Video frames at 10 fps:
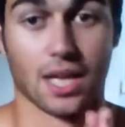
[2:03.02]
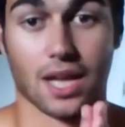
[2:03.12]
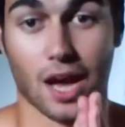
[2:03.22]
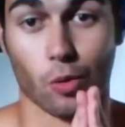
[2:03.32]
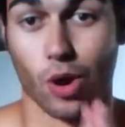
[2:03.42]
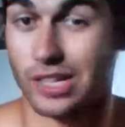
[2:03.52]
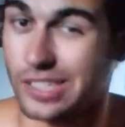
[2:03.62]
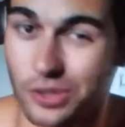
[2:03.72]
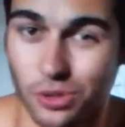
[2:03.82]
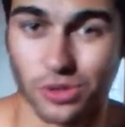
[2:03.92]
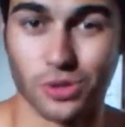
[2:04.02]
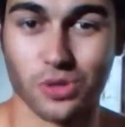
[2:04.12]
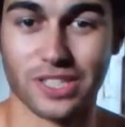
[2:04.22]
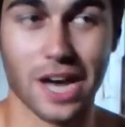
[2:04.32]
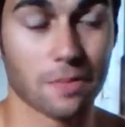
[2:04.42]
I walked in, took 2
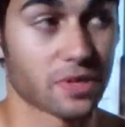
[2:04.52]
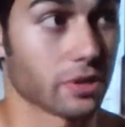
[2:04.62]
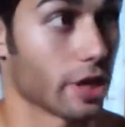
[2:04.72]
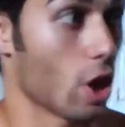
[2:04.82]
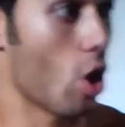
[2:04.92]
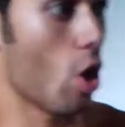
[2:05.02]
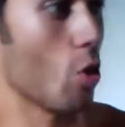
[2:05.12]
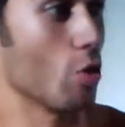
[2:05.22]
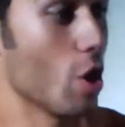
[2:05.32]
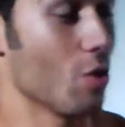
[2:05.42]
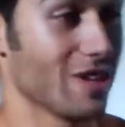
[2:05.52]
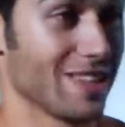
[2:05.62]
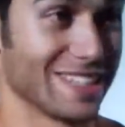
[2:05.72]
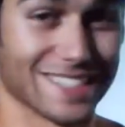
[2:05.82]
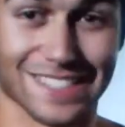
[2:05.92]
steps, I was like, oh no,
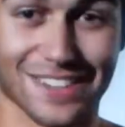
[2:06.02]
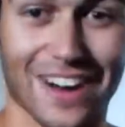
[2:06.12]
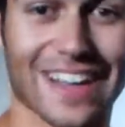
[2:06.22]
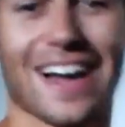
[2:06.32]
this is not it.